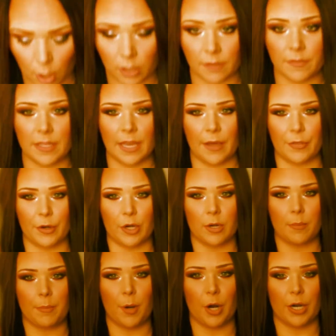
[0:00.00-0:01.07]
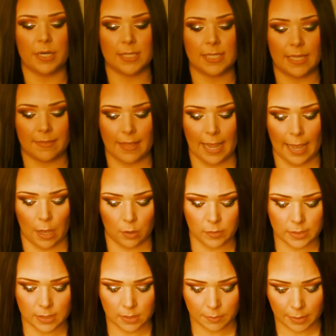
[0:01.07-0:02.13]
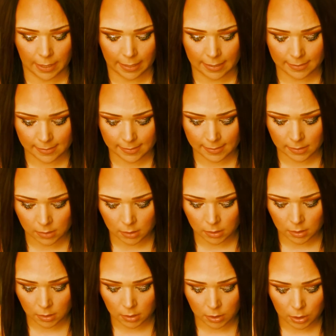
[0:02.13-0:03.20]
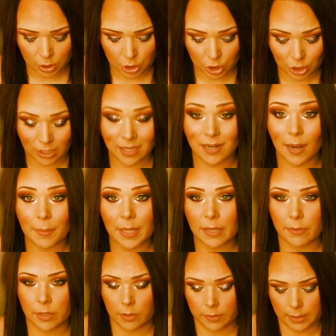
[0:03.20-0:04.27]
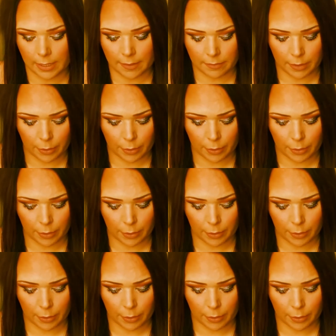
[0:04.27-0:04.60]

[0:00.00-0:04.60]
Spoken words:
all of the other parts in the house because she cannot play with those yet.